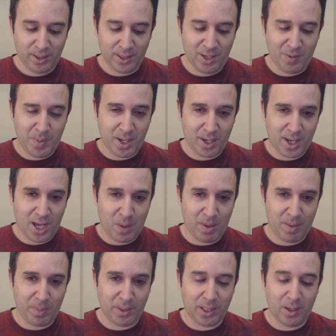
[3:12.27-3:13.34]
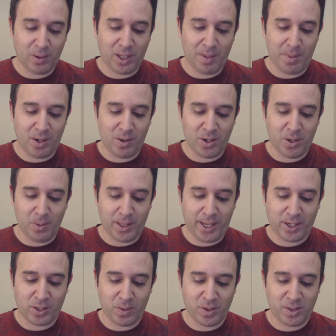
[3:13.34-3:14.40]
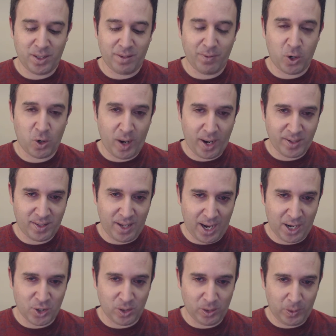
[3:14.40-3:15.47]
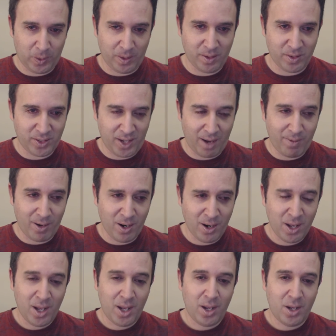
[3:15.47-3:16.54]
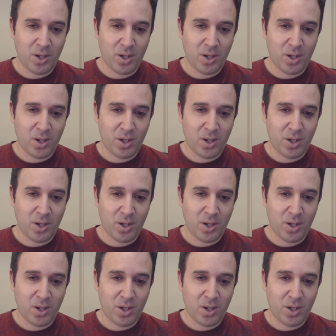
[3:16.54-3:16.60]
Leave me a comment below. Let me know you would like to receive Christ as your Lord and Savior.